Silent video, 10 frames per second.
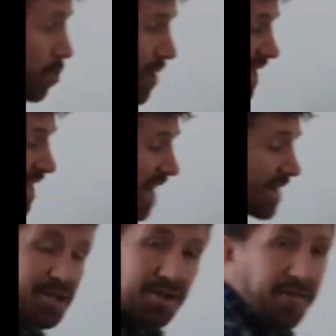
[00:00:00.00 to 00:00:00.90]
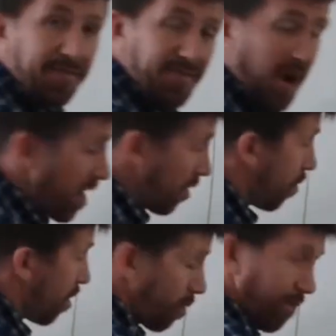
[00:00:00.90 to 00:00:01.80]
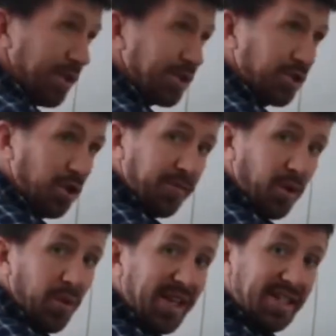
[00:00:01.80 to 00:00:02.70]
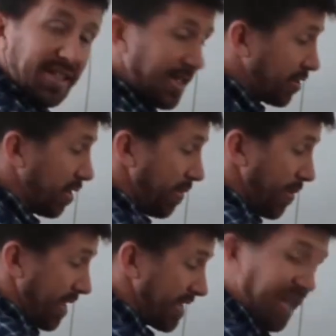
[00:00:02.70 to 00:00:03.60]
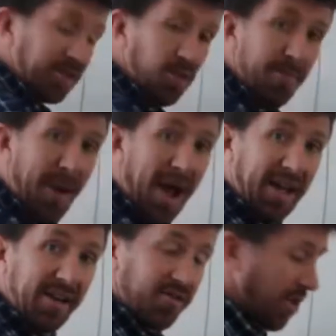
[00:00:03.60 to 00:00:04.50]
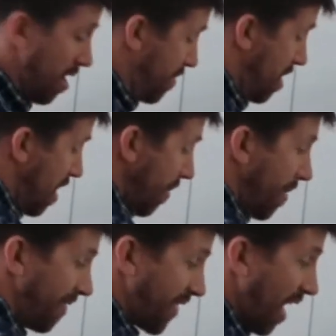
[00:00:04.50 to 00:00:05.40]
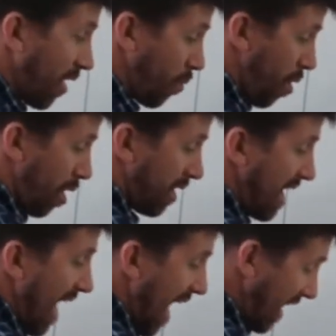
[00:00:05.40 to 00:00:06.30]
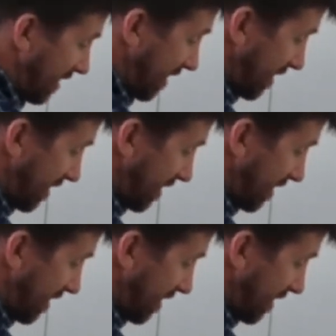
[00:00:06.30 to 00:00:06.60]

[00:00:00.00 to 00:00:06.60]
we get to the firewall or the server, we get to the server because that's where the packet has come, the firewall has a